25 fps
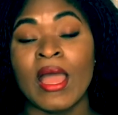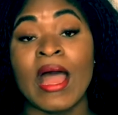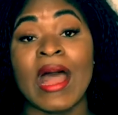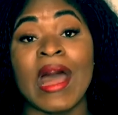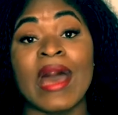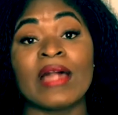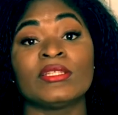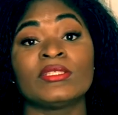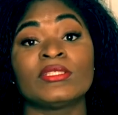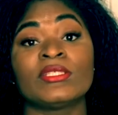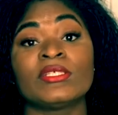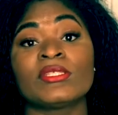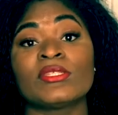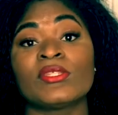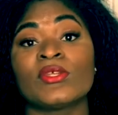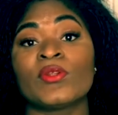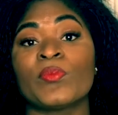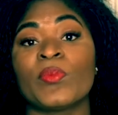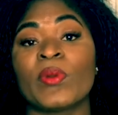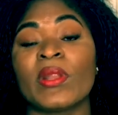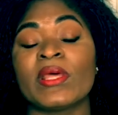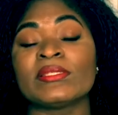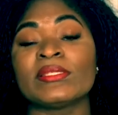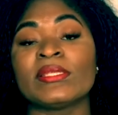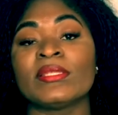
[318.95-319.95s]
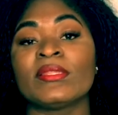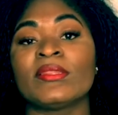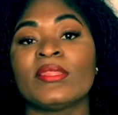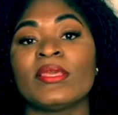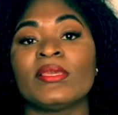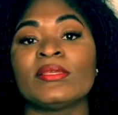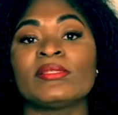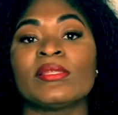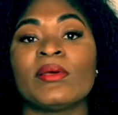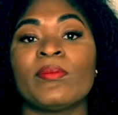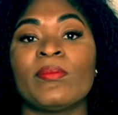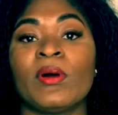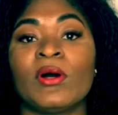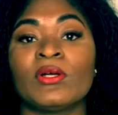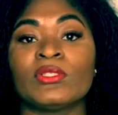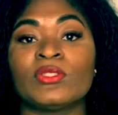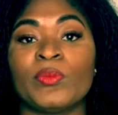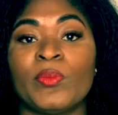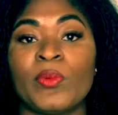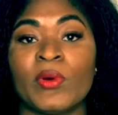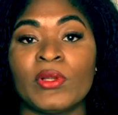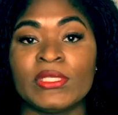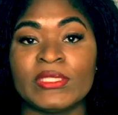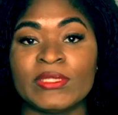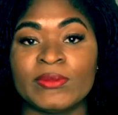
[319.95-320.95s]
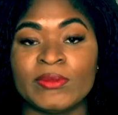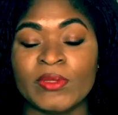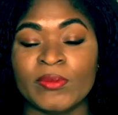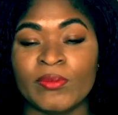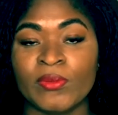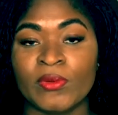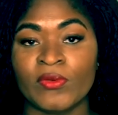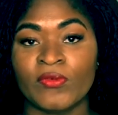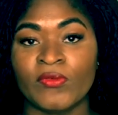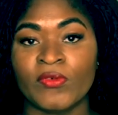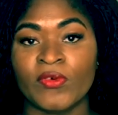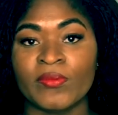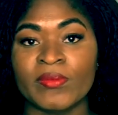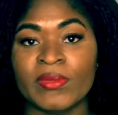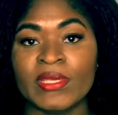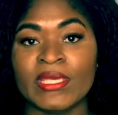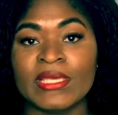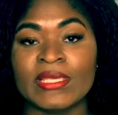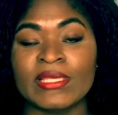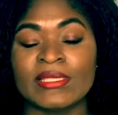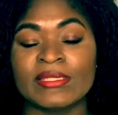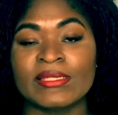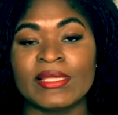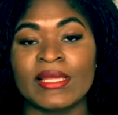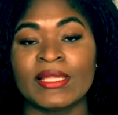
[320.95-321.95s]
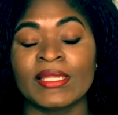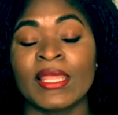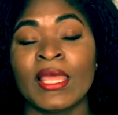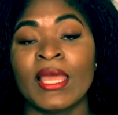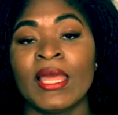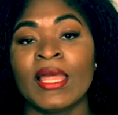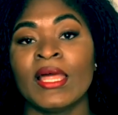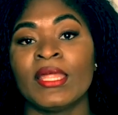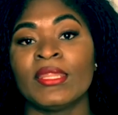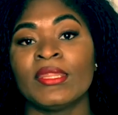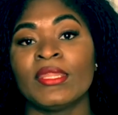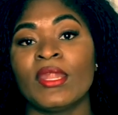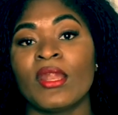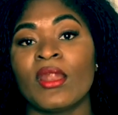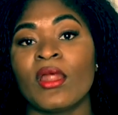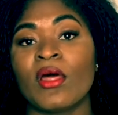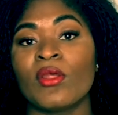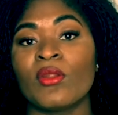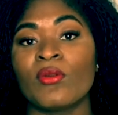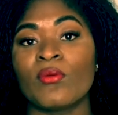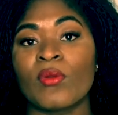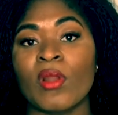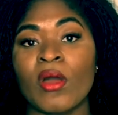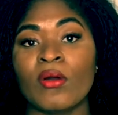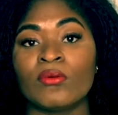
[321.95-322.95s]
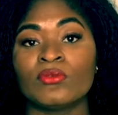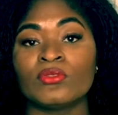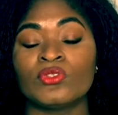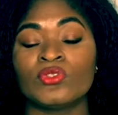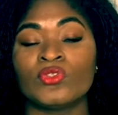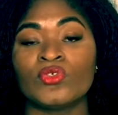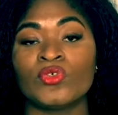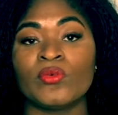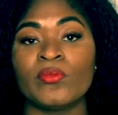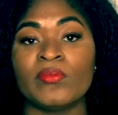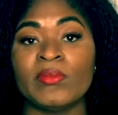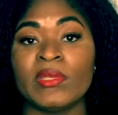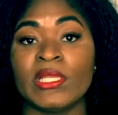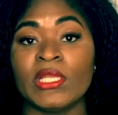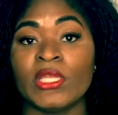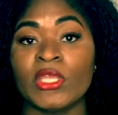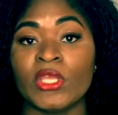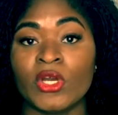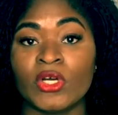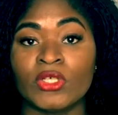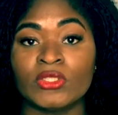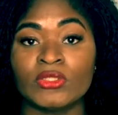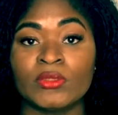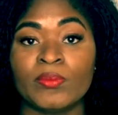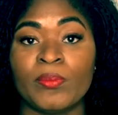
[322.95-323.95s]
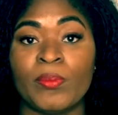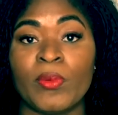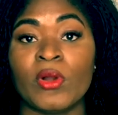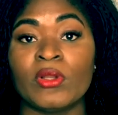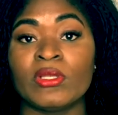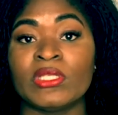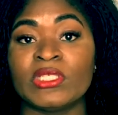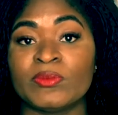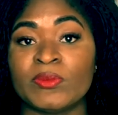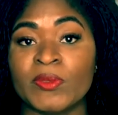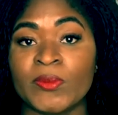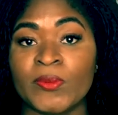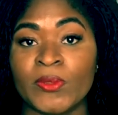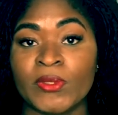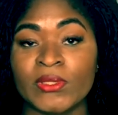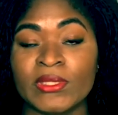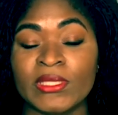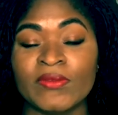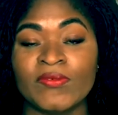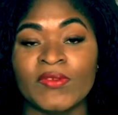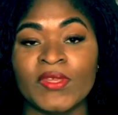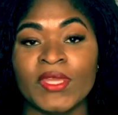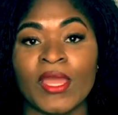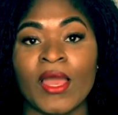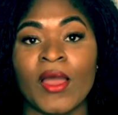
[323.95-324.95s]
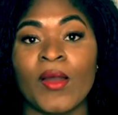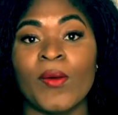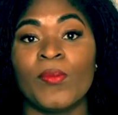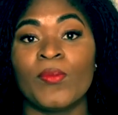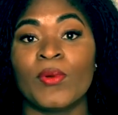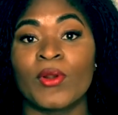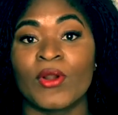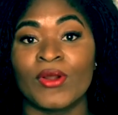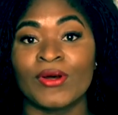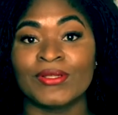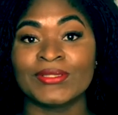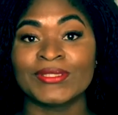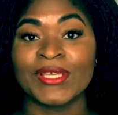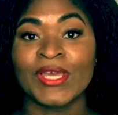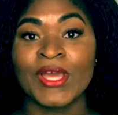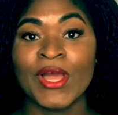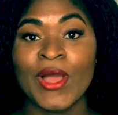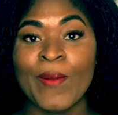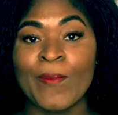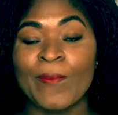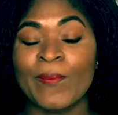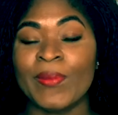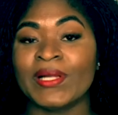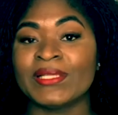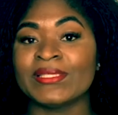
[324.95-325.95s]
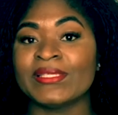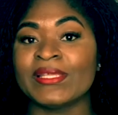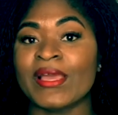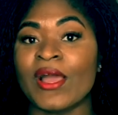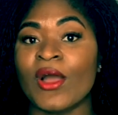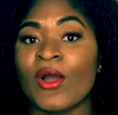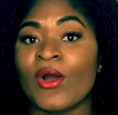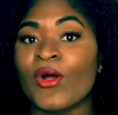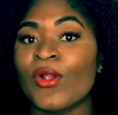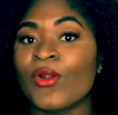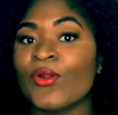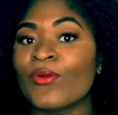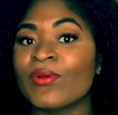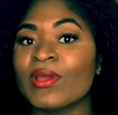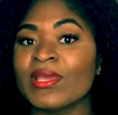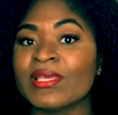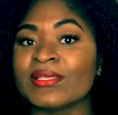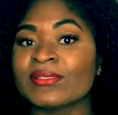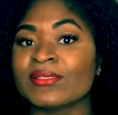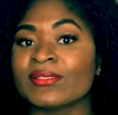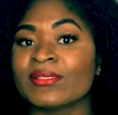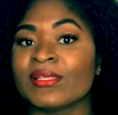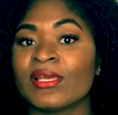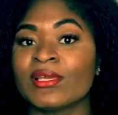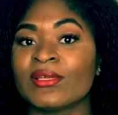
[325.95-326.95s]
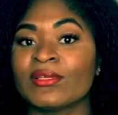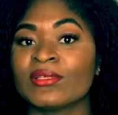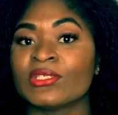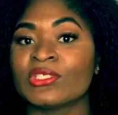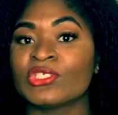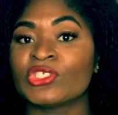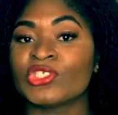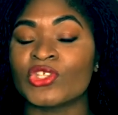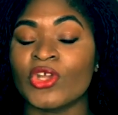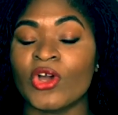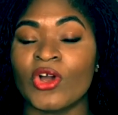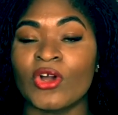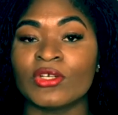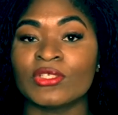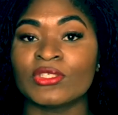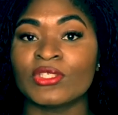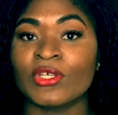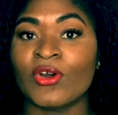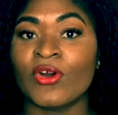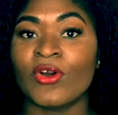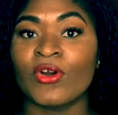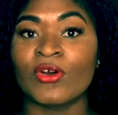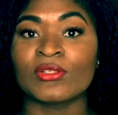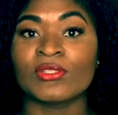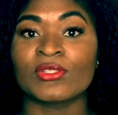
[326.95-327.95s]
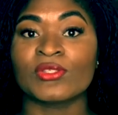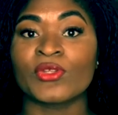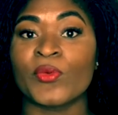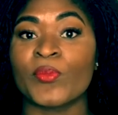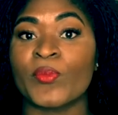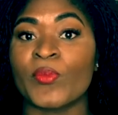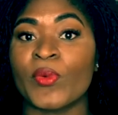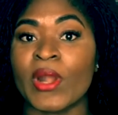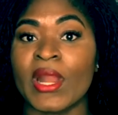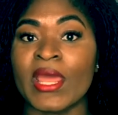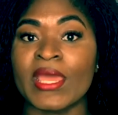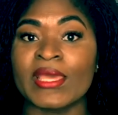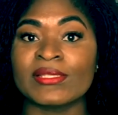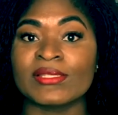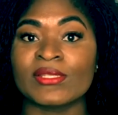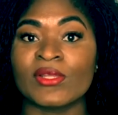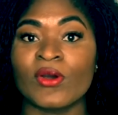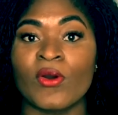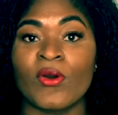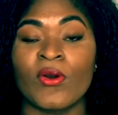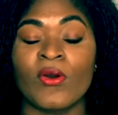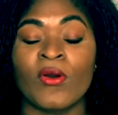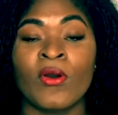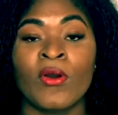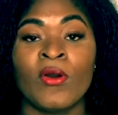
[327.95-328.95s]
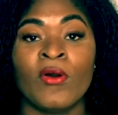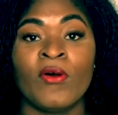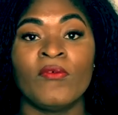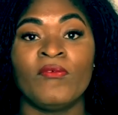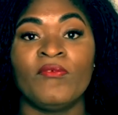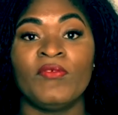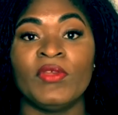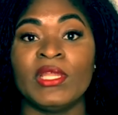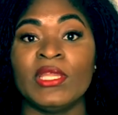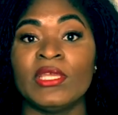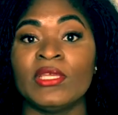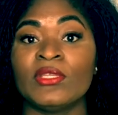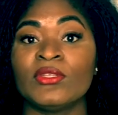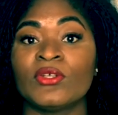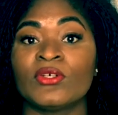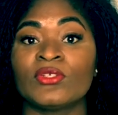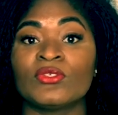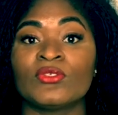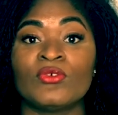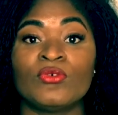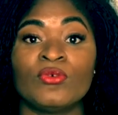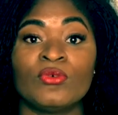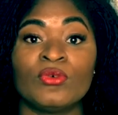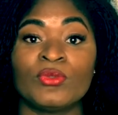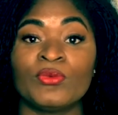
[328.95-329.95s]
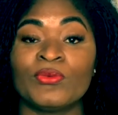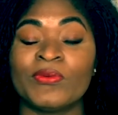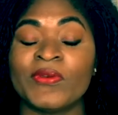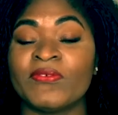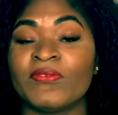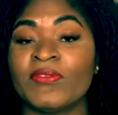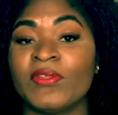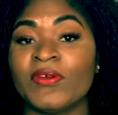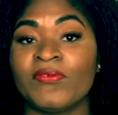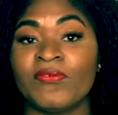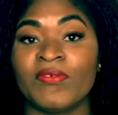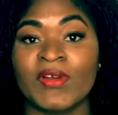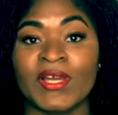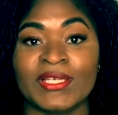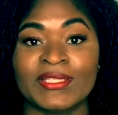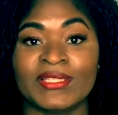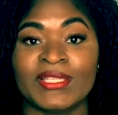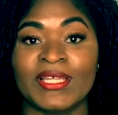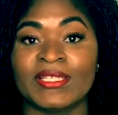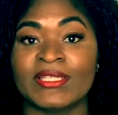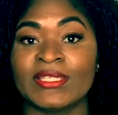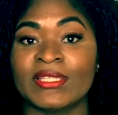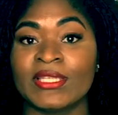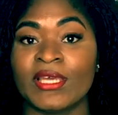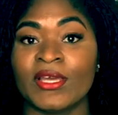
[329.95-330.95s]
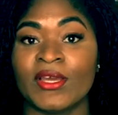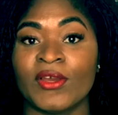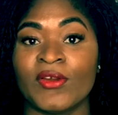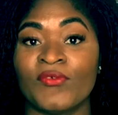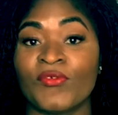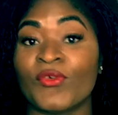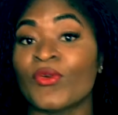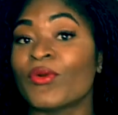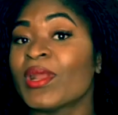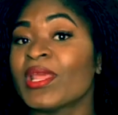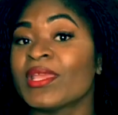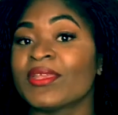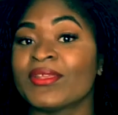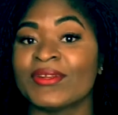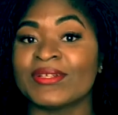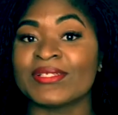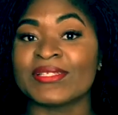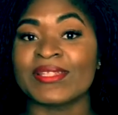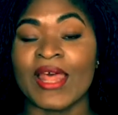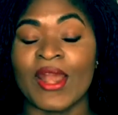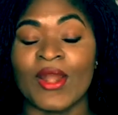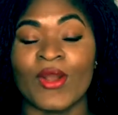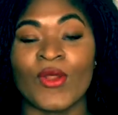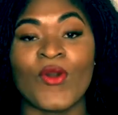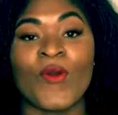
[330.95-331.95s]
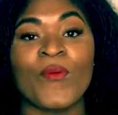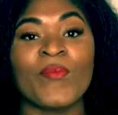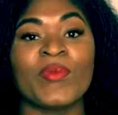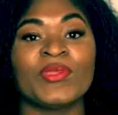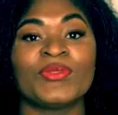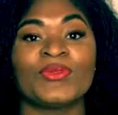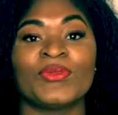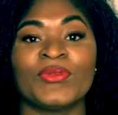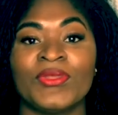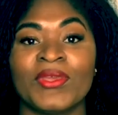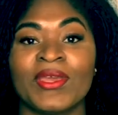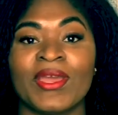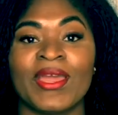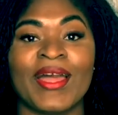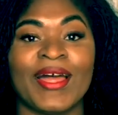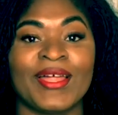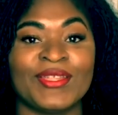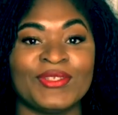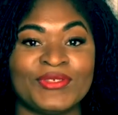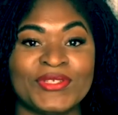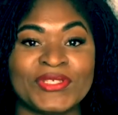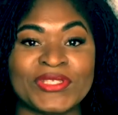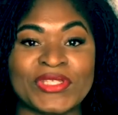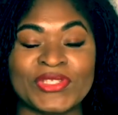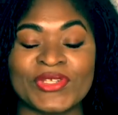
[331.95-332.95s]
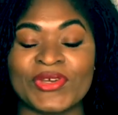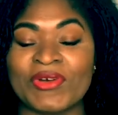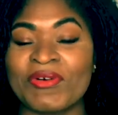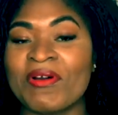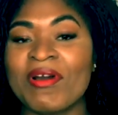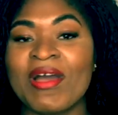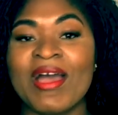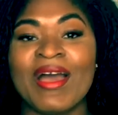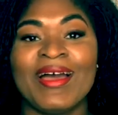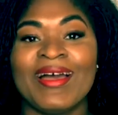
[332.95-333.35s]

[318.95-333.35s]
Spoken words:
Another surprising thing about Polish people for me is that there are around 2 million Polish people living abroad, but they are always shocked or surprised or feeling not good with the fact that foreigners are coming to their country. So